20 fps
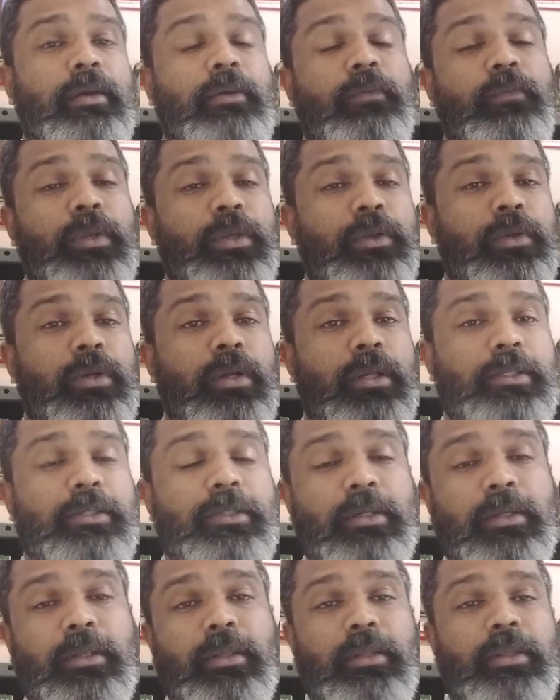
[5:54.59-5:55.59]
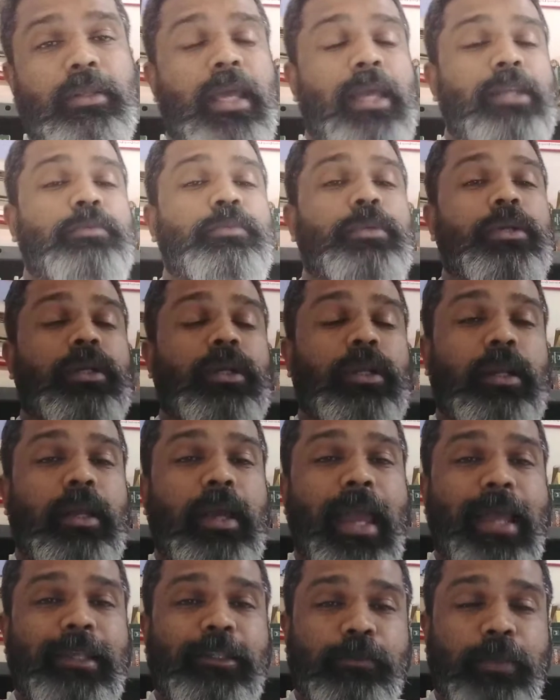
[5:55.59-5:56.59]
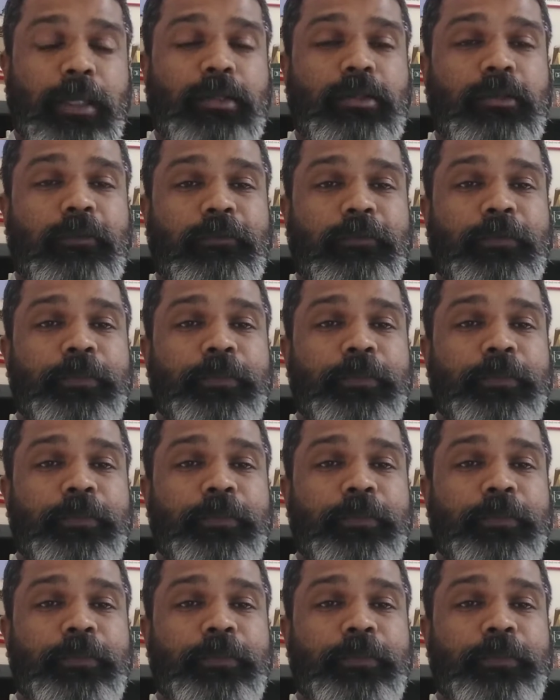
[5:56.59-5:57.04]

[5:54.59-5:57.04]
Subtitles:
when you consider that particular aspect of